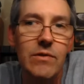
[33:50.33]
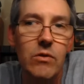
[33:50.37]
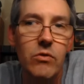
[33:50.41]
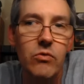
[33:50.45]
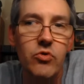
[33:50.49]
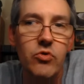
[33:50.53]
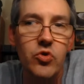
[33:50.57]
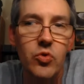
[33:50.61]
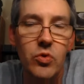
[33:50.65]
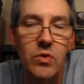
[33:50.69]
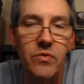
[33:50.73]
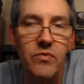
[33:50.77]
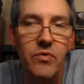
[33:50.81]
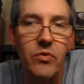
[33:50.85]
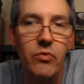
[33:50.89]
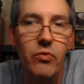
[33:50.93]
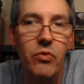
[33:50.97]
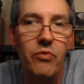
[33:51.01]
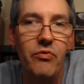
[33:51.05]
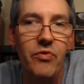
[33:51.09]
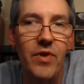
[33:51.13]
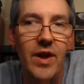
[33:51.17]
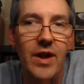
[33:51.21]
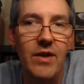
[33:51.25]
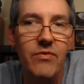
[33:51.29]
you know, sort of a
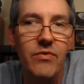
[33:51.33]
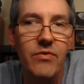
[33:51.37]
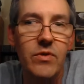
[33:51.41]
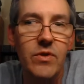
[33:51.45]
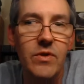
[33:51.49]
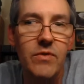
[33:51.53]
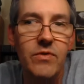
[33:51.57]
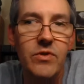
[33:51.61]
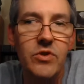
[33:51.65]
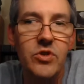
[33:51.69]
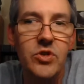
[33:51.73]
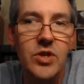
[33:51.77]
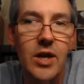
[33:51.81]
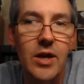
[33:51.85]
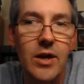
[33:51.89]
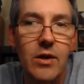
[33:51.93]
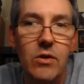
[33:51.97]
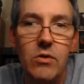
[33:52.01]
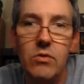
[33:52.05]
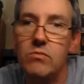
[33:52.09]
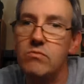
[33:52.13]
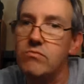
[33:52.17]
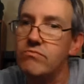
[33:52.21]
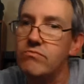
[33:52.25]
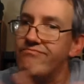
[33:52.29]
revival of the
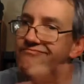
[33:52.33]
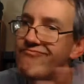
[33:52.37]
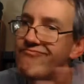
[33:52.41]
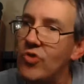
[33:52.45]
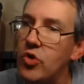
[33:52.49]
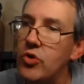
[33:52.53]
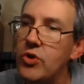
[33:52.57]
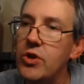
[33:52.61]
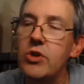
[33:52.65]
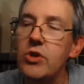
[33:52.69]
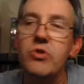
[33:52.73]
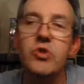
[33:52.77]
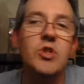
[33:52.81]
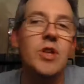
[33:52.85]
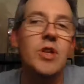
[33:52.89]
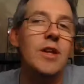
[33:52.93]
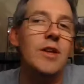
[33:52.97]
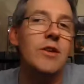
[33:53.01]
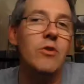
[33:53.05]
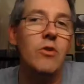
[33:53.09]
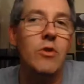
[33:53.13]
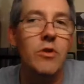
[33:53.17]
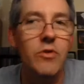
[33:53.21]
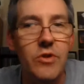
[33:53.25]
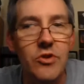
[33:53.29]
style? Where do you
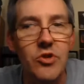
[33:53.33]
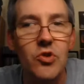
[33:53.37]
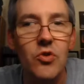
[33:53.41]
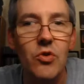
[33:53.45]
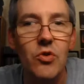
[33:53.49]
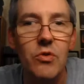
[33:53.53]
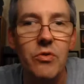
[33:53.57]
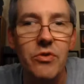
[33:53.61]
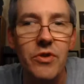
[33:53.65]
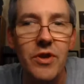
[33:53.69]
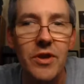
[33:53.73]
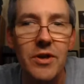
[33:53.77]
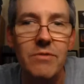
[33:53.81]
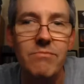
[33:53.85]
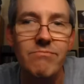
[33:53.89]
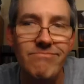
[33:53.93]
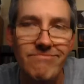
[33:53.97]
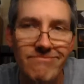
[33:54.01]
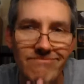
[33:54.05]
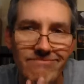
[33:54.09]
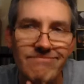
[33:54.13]
stand on this whole thing?